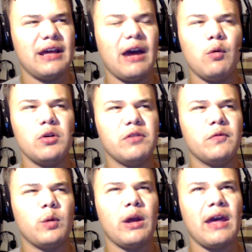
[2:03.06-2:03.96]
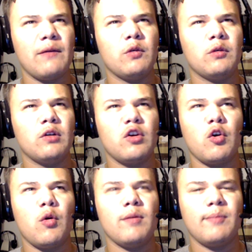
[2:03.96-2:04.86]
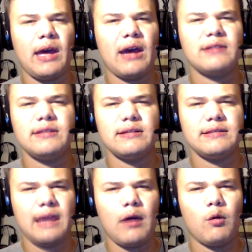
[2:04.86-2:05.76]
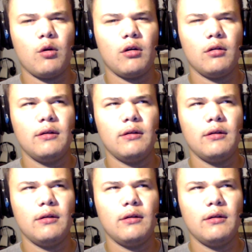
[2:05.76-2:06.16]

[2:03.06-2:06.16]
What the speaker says: wonder if we're ever going back to the tower.